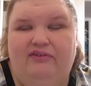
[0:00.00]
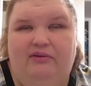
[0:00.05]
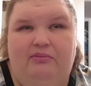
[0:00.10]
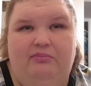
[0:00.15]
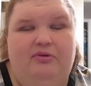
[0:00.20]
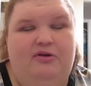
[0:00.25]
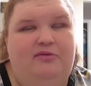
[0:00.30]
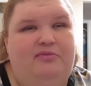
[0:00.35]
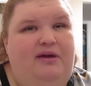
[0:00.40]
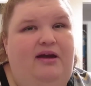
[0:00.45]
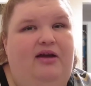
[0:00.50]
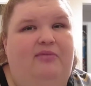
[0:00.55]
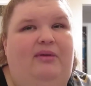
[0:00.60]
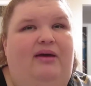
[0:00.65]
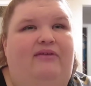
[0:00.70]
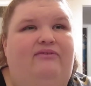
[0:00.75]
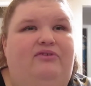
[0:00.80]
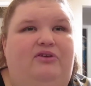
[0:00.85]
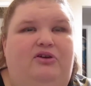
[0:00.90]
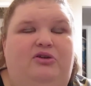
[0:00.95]
and prepare
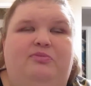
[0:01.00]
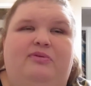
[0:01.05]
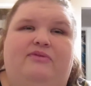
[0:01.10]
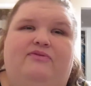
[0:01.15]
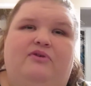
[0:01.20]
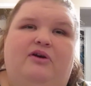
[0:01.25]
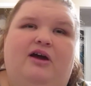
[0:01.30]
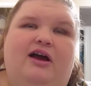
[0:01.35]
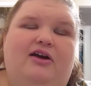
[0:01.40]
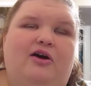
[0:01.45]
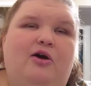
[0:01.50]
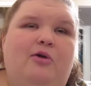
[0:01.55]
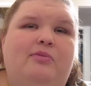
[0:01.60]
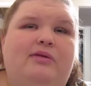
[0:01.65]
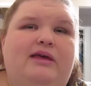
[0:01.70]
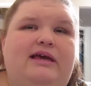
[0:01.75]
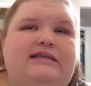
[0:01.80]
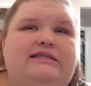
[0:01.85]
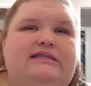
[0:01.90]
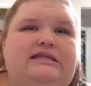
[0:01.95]
my food before I go
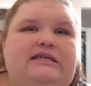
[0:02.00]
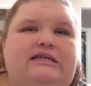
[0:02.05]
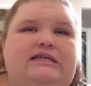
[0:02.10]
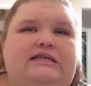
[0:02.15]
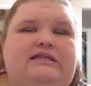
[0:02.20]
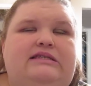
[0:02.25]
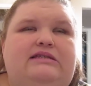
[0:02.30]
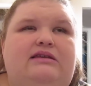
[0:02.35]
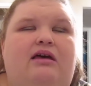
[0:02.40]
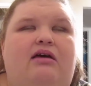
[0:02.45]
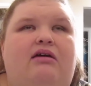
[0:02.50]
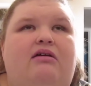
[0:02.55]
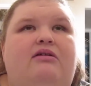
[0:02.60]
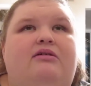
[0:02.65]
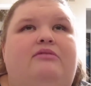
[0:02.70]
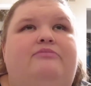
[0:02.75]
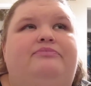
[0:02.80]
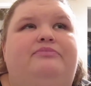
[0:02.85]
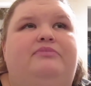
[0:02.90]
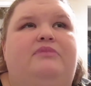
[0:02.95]
places.
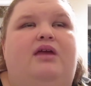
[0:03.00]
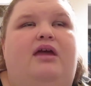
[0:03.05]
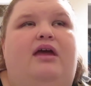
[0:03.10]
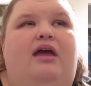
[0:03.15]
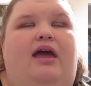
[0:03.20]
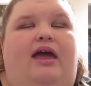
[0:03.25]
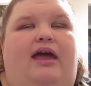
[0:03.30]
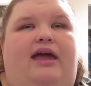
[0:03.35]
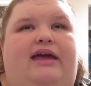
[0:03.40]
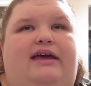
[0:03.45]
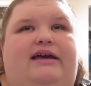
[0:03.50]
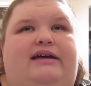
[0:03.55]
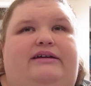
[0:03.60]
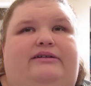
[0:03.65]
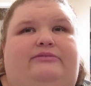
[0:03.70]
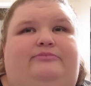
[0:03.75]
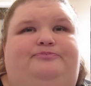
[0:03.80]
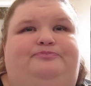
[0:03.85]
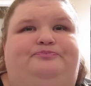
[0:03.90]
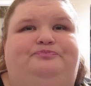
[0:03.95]

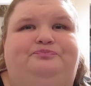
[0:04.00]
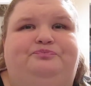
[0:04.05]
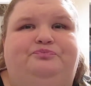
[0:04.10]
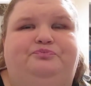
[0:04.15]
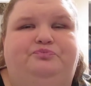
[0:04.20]
And